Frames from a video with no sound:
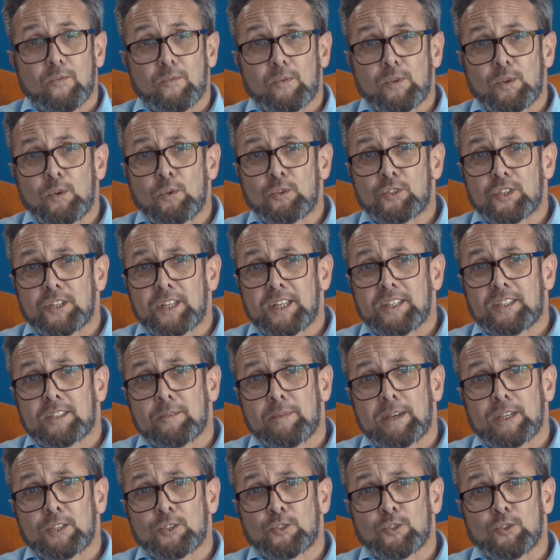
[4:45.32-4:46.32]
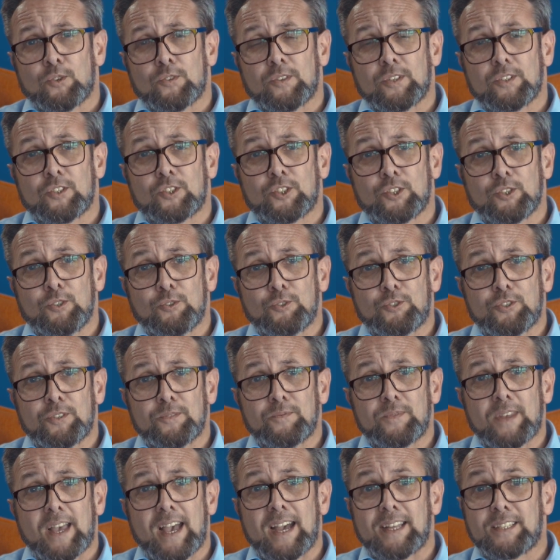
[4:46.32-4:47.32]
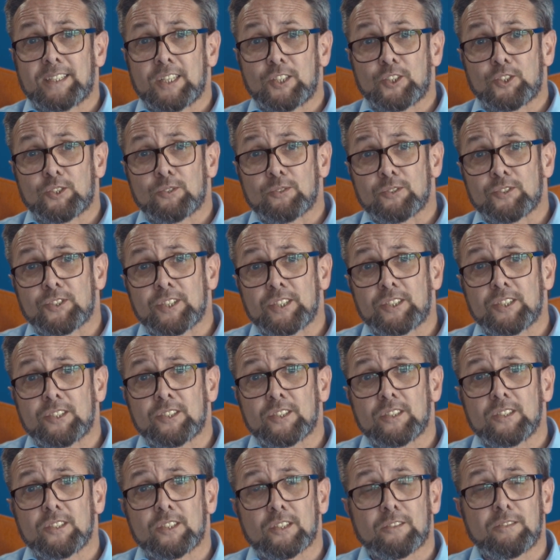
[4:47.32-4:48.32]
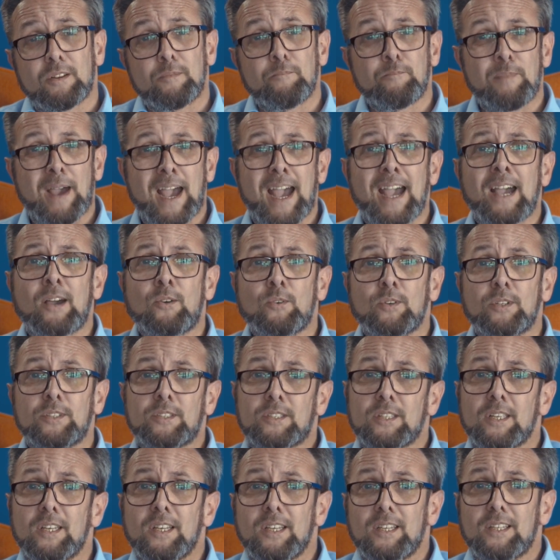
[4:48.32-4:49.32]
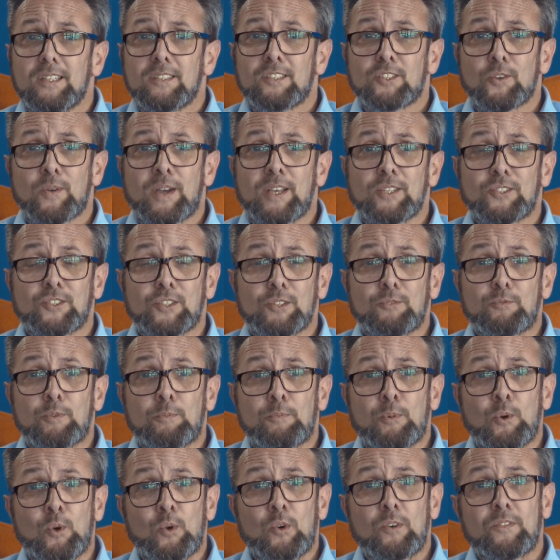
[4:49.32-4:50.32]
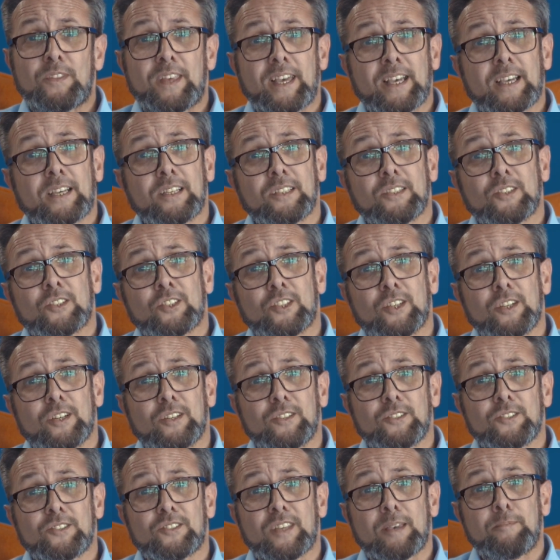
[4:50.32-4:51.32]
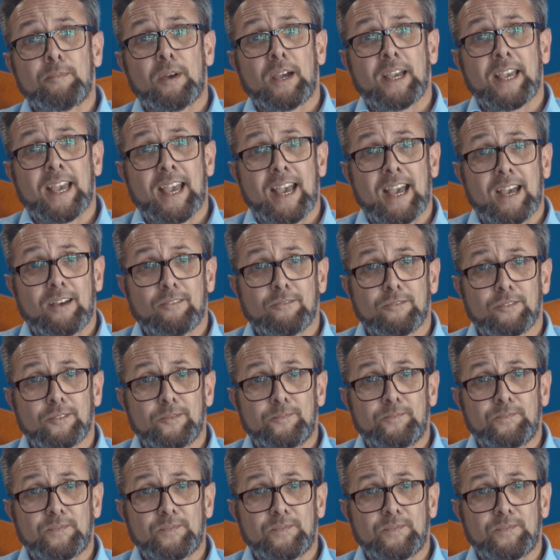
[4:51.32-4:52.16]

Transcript: we also need to make sure that children, our digital citizens, are empowered to actually report their concerns they might have.